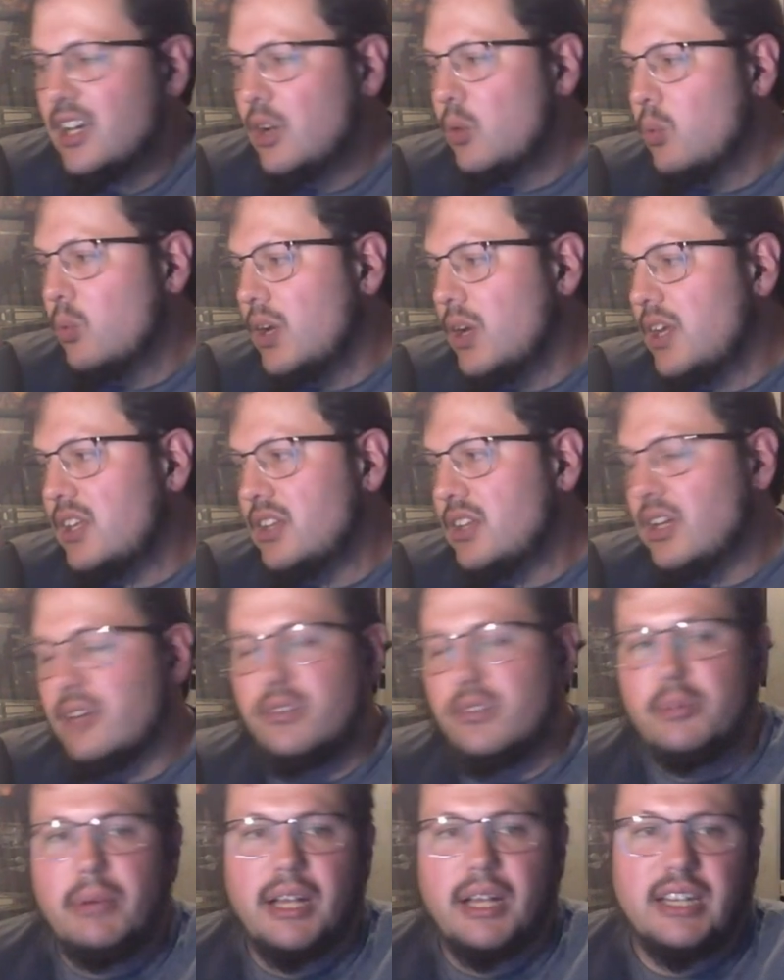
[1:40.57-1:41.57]
What I
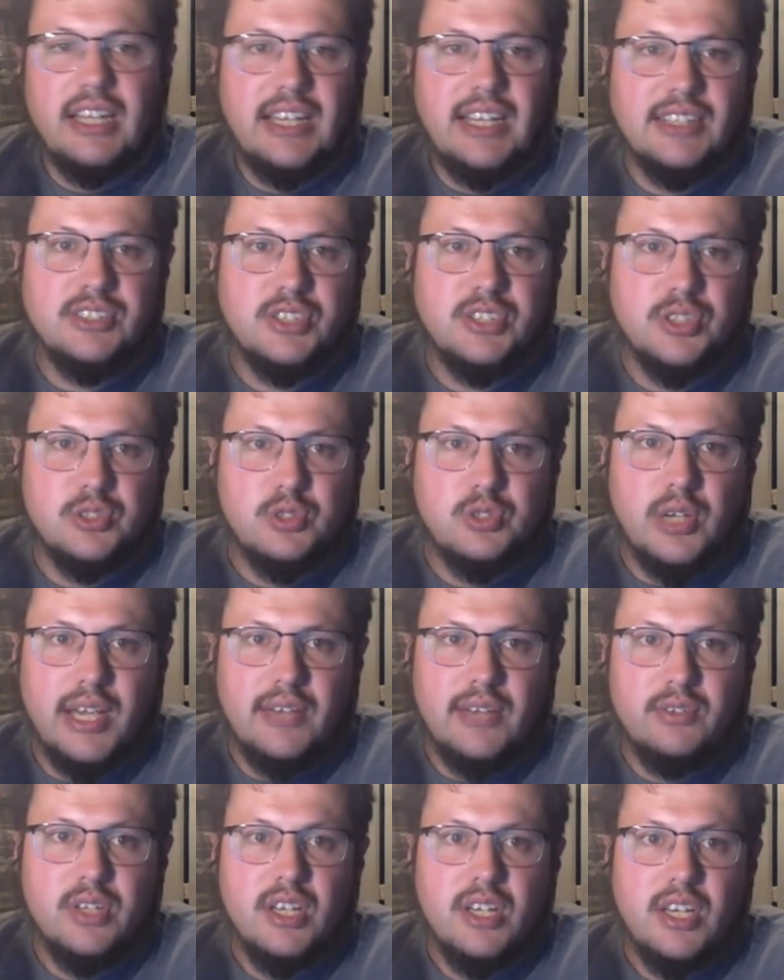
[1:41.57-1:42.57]
loved about last year's
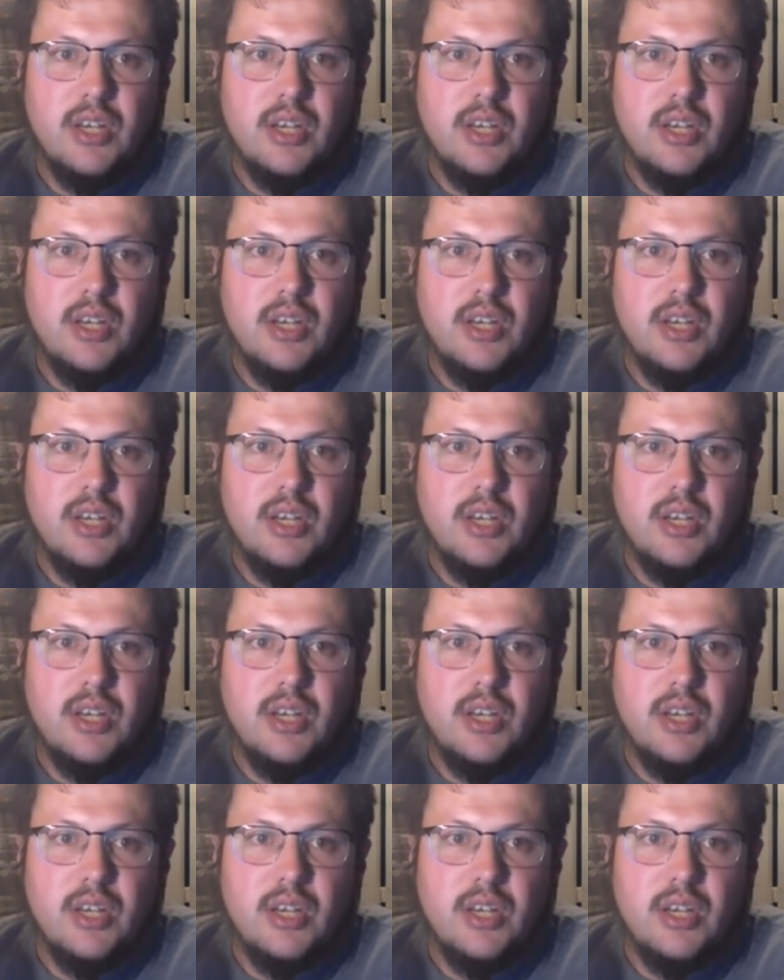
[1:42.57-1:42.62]
draft